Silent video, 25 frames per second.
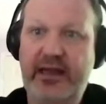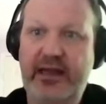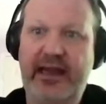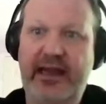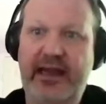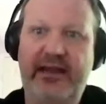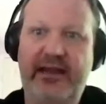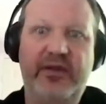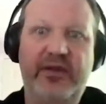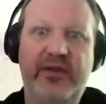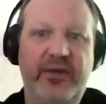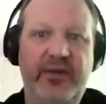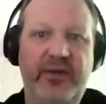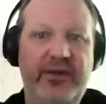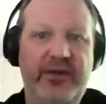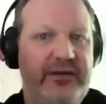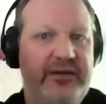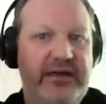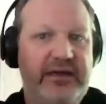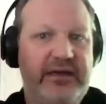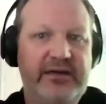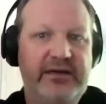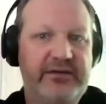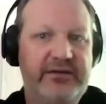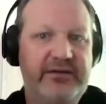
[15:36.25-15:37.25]
and the
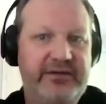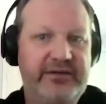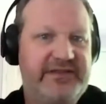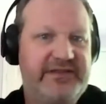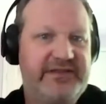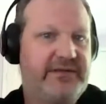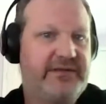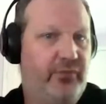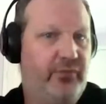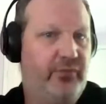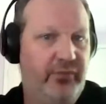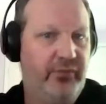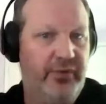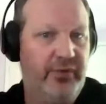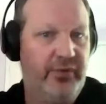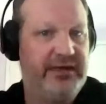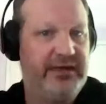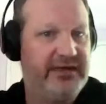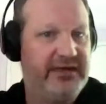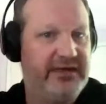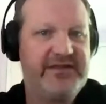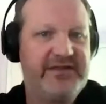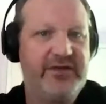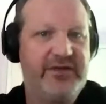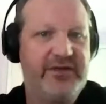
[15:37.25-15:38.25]
ability to just, what
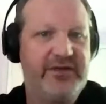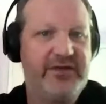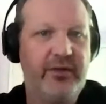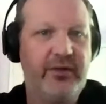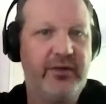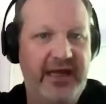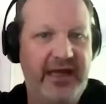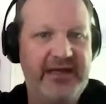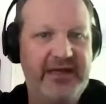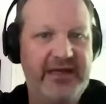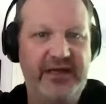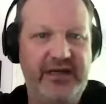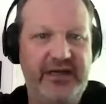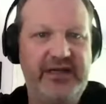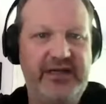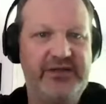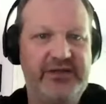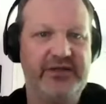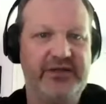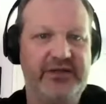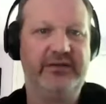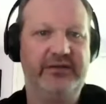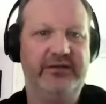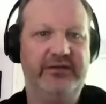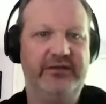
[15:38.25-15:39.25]
is your
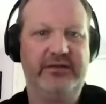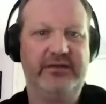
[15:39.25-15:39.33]
imagination?